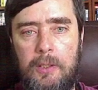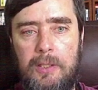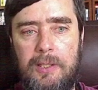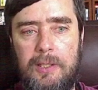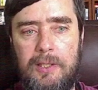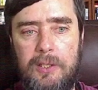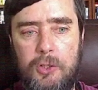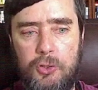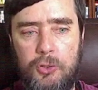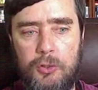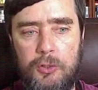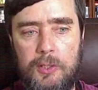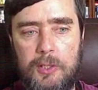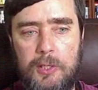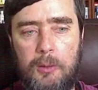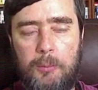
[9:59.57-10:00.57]

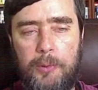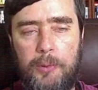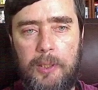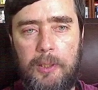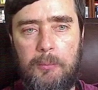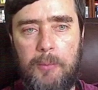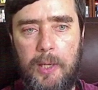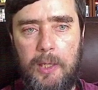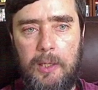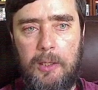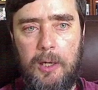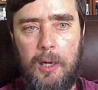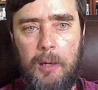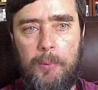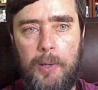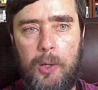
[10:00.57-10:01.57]
decisions that are being made
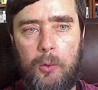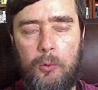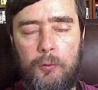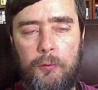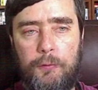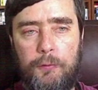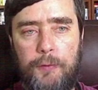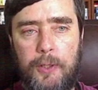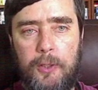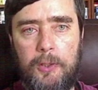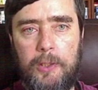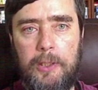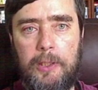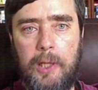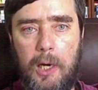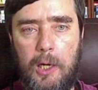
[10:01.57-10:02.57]
about
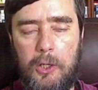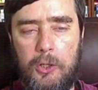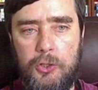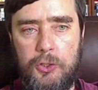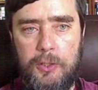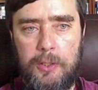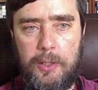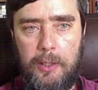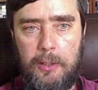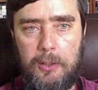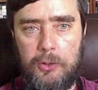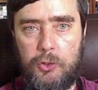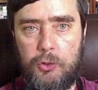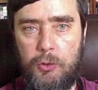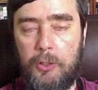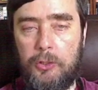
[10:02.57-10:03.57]
fairly large scale
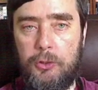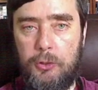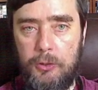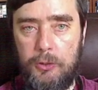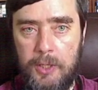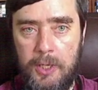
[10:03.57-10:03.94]
structures,